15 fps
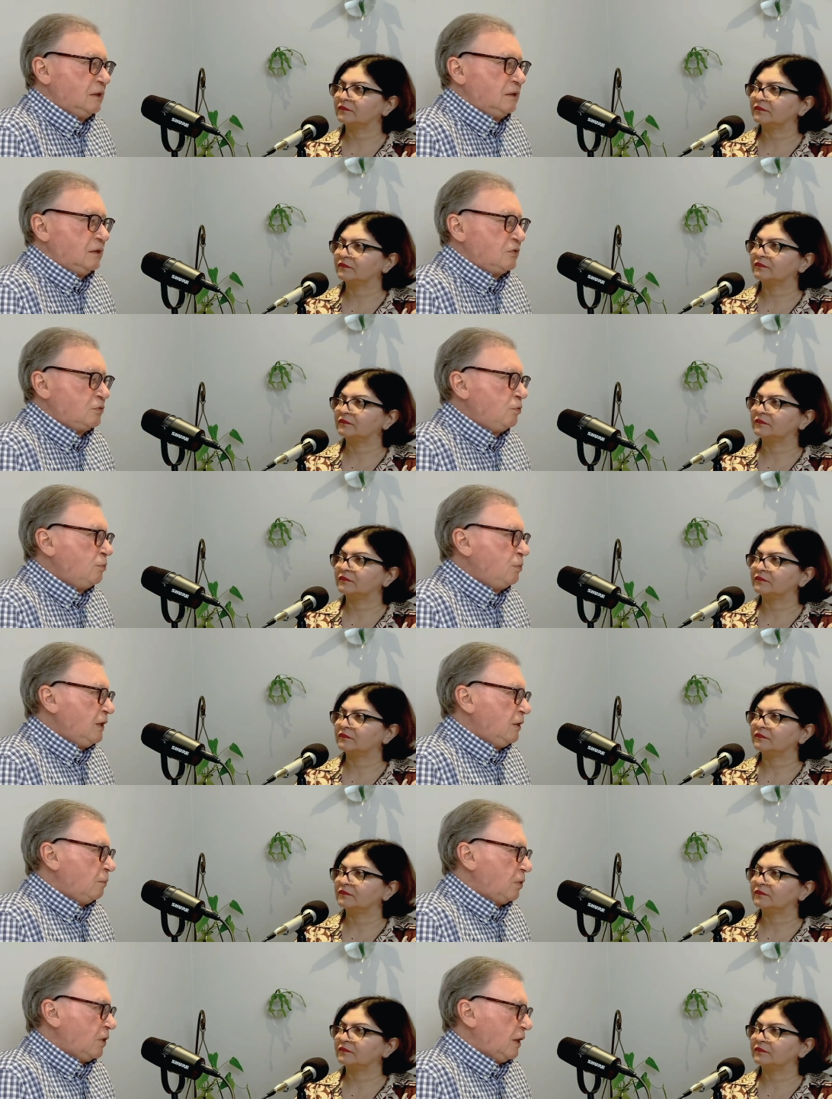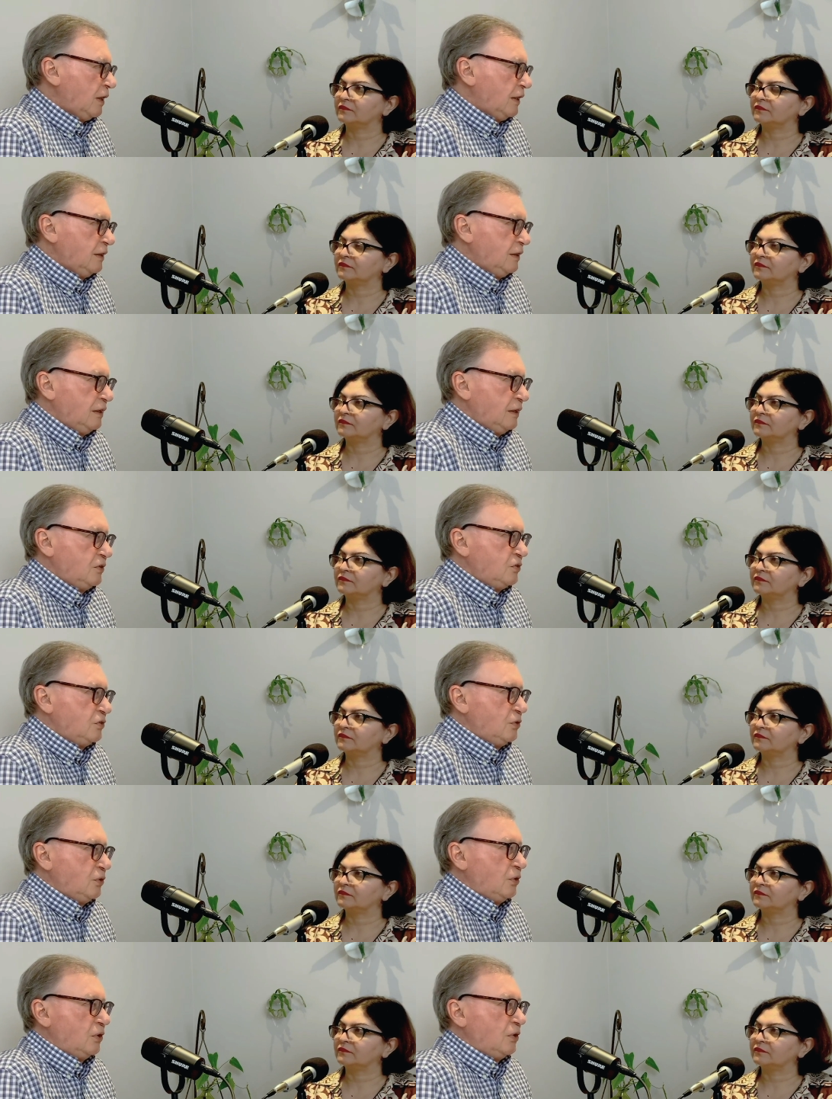Speaker 1: This will be applied
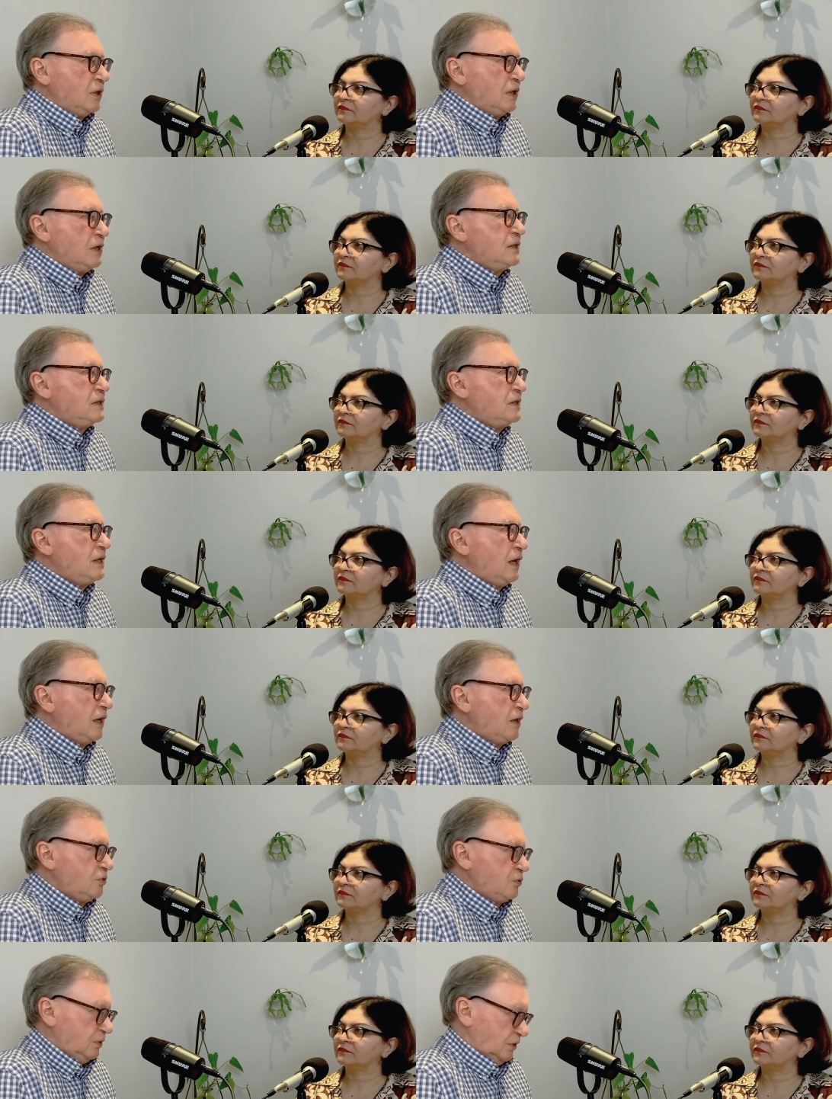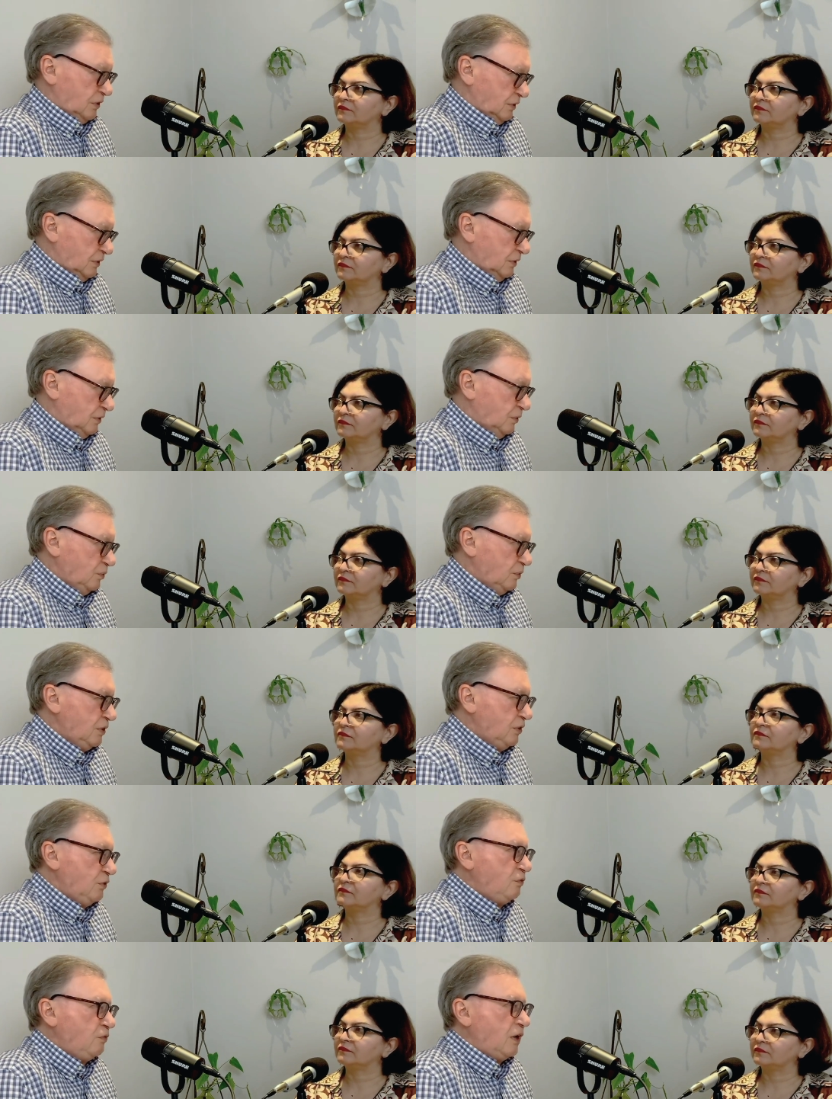against your tax return when
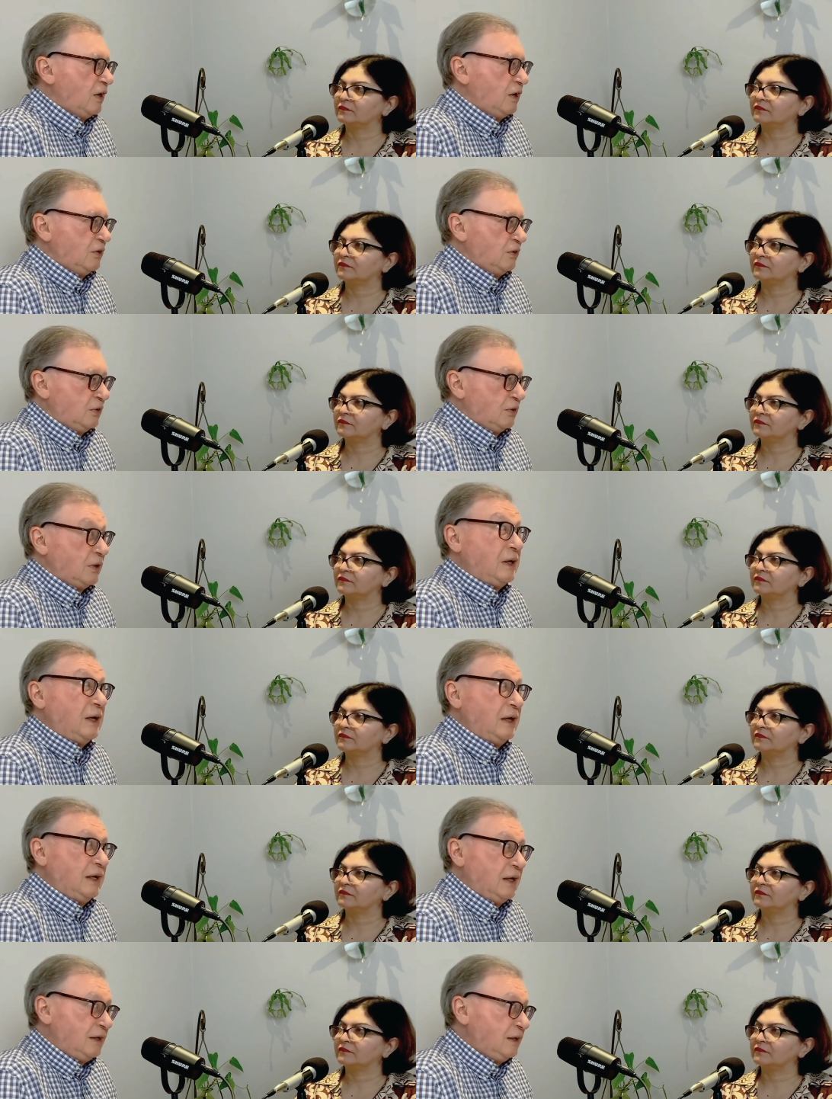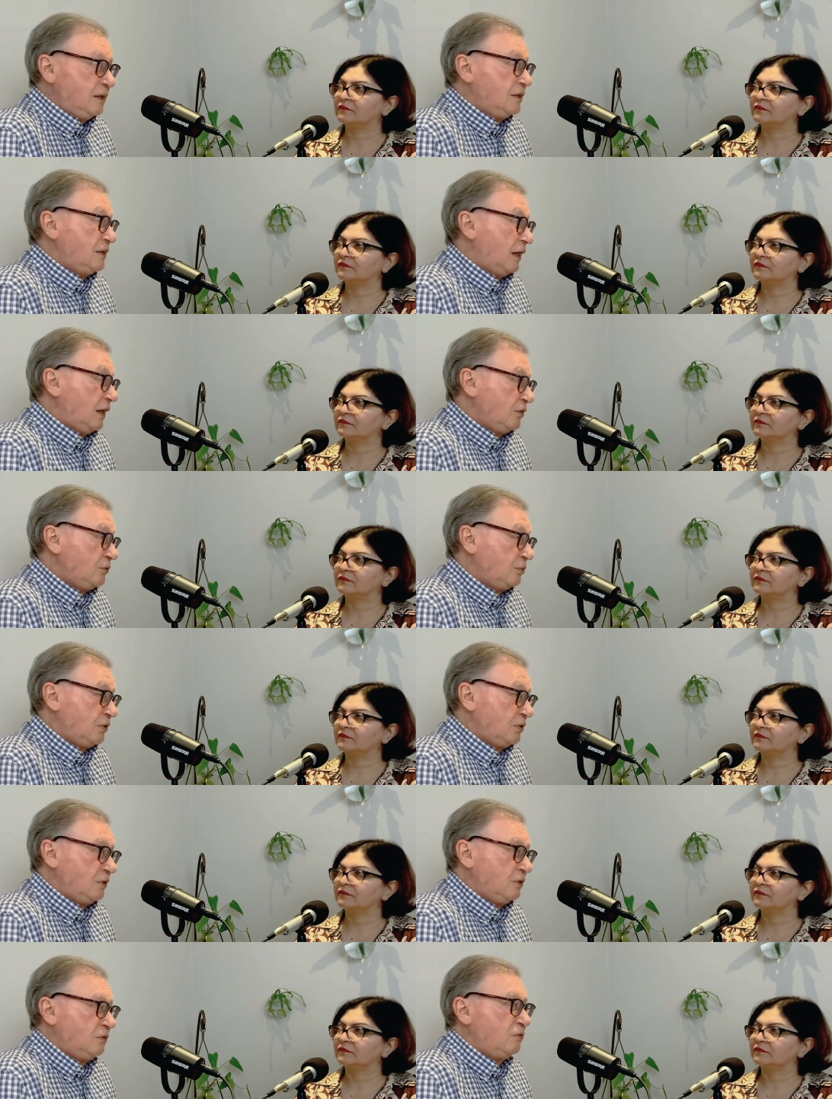you file your Canadian tax
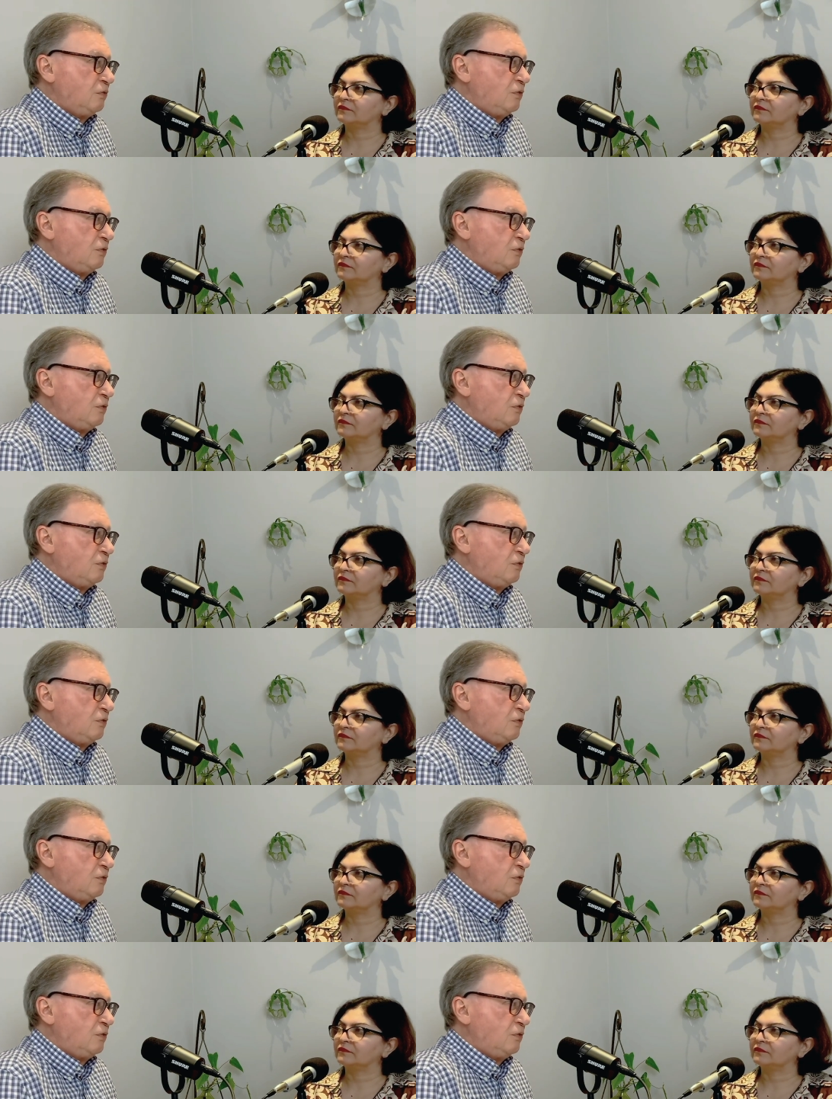return